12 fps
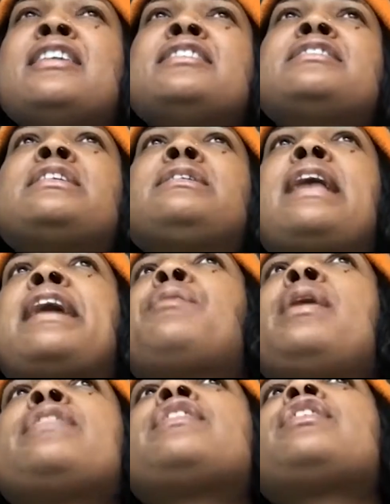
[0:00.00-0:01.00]
So like,
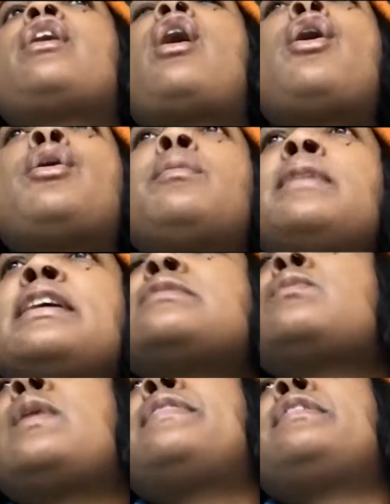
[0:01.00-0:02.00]
whether you're homeless,
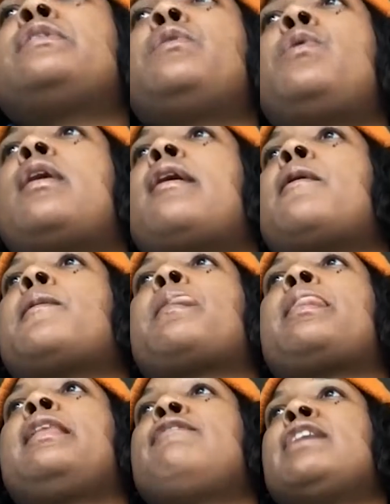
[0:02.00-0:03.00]
whether you're
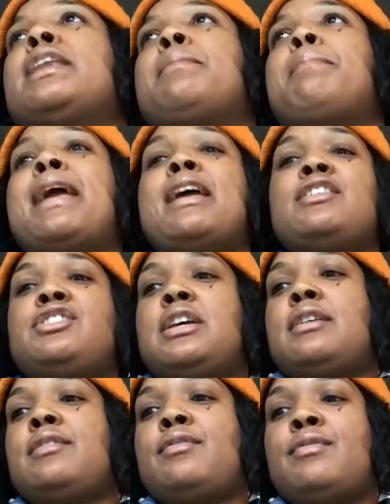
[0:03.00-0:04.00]
living in a mansion,
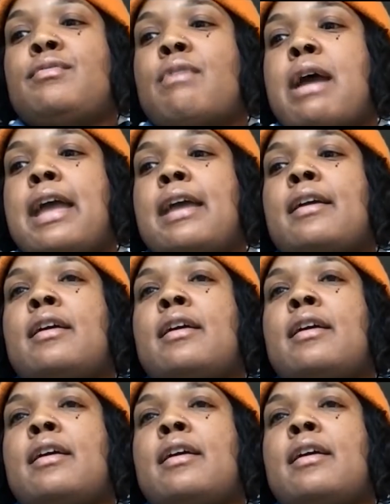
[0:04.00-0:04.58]
right?